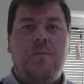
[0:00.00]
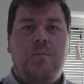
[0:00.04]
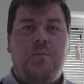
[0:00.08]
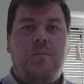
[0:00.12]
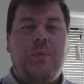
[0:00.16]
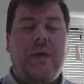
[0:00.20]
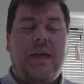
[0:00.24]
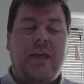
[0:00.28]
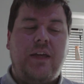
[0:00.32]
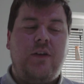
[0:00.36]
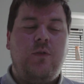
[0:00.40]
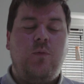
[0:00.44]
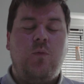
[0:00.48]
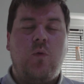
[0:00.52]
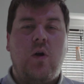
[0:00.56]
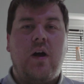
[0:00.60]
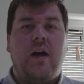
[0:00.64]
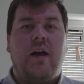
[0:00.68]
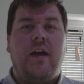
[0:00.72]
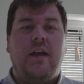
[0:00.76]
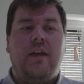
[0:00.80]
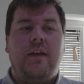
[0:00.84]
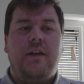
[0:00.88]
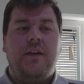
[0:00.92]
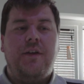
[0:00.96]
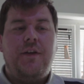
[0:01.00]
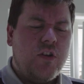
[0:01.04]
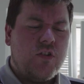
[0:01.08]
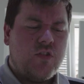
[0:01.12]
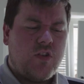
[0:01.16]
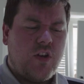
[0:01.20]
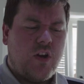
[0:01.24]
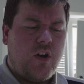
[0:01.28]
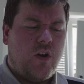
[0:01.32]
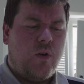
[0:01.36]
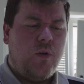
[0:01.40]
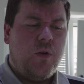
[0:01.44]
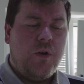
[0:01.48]
big way.
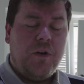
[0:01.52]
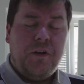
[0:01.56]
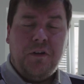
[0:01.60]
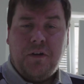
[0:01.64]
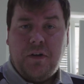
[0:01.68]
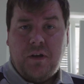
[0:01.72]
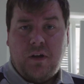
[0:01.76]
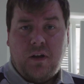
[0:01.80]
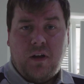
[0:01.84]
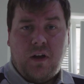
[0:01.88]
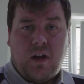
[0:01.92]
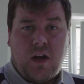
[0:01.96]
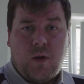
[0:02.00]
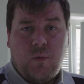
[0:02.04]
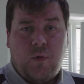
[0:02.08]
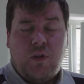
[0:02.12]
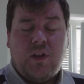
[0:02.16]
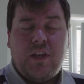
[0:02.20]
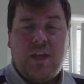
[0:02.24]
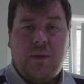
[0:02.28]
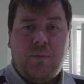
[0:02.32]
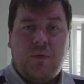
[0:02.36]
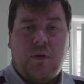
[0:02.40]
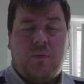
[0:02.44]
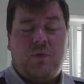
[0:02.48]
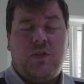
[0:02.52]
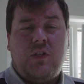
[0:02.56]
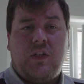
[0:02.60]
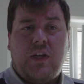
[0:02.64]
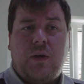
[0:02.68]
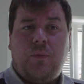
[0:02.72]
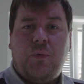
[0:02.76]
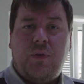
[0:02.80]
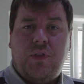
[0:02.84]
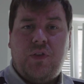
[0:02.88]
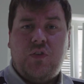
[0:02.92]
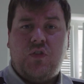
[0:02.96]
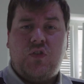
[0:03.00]
So I will keep you up to
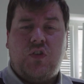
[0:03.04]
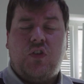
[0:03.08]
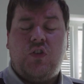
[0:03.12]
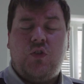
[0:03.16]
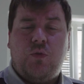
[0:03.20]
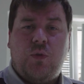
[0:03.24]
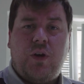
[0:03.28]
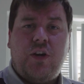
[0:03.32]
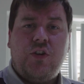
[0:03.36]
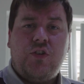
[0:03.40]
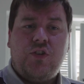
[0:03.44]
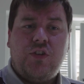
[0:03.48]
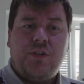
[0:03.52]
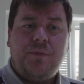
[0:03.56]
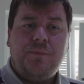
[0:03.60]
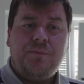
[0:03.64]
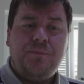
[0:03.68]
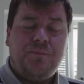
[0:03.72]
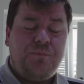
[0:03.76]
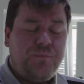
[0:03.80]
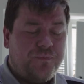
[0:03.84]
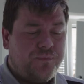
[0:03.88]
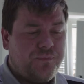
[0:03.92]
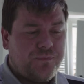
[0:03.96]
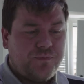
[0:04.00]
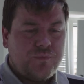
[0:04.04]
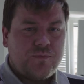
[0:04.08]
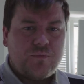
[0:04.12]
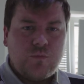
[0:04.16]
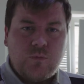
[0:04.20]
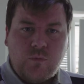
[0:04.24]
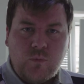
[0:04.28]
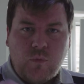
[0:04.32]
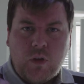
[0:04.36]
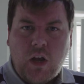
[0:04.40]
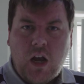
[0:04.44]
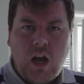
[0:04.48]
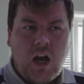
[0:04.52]
date with this situation.
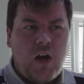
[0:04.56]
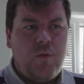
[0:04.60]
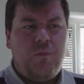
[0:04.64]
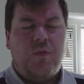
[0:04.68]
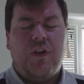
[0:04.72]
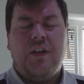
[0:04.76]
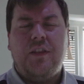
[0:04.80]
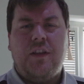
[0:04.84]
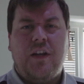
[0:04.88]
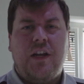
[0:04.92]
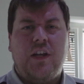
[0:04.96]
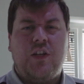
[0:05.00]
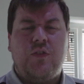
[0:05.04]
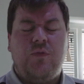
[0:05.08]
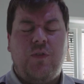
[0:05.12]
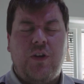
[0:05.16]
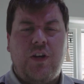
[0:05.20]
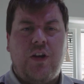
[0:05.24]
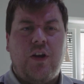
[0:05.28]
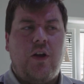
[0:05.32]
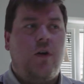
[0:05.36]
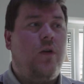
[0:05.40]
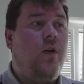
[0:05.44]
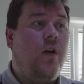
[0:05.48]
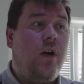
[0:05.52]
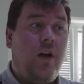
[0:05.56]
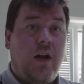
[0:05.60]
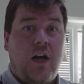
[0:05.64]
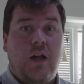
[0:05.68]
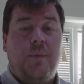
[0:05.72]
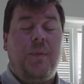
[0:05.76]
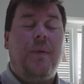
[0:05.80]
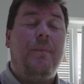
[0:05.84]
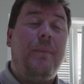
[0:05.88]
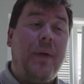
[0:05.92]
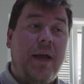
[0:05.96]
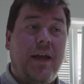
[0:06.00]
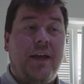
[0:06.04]
Hopefully in the next video,
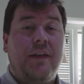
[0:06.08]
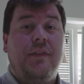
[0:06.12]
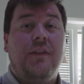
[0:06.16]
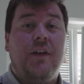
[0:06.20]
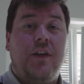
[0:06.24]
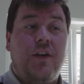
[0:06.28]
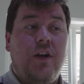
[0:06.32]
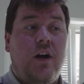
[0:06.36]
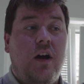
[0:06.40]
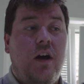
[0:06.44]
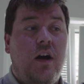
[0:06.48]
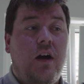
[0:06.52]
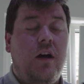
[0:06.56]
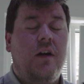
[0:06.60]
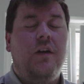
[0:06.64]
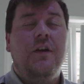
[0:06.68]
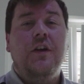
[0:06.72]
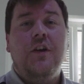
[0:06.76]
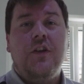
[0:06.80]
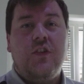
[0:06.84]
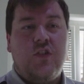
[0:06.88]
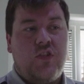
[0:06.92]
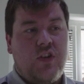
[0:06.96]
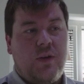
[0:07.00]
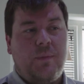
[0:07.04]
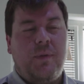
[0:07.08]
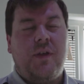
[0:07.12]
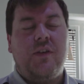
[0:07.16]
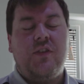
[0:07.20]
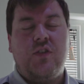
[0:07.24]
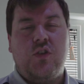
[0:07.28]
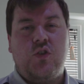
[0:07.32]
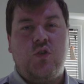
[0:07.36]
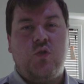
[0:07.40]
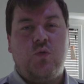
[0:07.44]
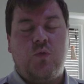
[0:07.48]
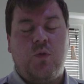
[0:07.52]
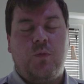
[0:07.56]
I'll be back in the car. Some of these
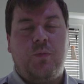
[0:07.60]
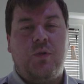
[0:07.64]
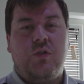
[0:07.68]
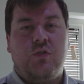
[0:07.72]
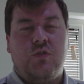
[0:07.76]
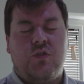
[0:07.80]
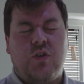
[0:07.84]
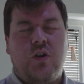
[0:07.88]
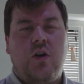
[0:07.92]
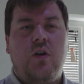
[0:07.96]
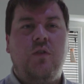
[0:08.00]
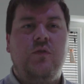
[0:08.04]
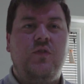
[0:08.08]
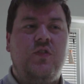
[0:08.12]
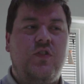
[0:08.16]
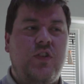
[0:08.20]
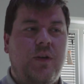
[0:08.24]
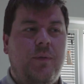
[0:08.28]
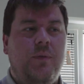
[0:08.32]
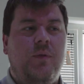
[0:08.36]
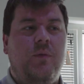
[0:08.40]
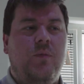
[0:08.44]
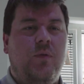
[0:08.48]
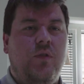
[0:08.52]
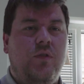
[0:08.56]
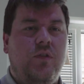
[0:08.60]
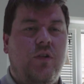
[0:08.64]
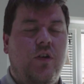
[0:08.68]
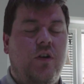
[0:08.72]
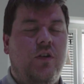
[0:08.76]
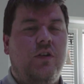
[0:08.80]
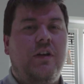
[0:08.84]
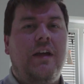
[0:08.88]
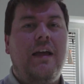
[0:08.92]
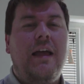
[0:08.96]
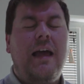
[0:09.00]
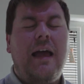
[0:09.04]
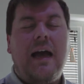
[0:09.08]
issues will be resolved, some of them will
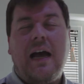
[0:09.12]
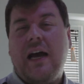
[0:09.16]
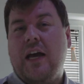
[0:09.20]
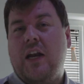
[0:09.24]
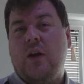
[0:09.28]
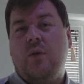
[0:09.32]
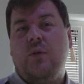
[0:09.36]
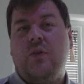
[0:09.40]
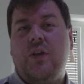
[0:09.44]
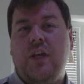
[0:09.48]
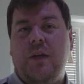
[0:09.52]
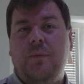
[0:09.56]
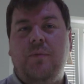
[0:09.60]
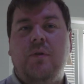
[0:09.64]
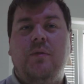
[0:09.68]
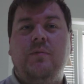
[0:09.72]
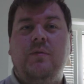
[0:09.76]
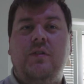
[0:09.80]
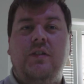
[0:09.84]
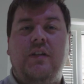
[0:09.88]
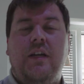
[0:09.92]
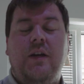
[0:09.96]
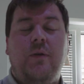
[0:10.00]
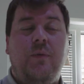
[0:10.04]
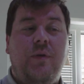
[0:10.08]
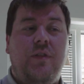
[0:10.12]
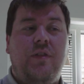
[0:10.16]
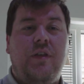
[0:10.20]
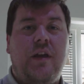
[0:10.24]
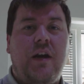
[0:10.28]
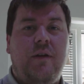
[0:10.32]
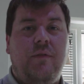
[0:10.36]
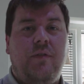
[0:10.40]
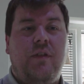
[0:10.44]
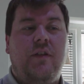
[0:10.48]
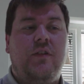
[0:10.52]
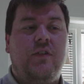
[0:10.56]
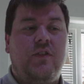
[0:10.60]
not, and I'll keep you up to date with
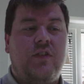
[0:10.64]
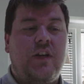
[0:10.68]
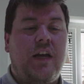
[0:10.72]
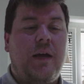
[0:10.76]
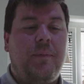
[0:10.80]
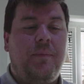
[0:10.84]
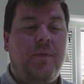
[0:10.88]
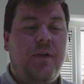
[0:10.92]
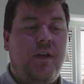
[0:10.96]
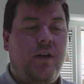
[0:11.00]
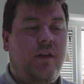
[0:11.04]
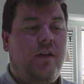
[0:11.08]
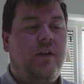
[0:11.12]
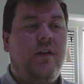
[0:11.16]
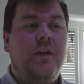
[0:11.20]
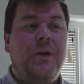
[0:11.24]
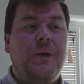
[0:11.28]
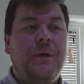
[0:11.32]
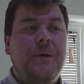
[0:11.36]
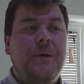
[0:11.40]
everything that's happening.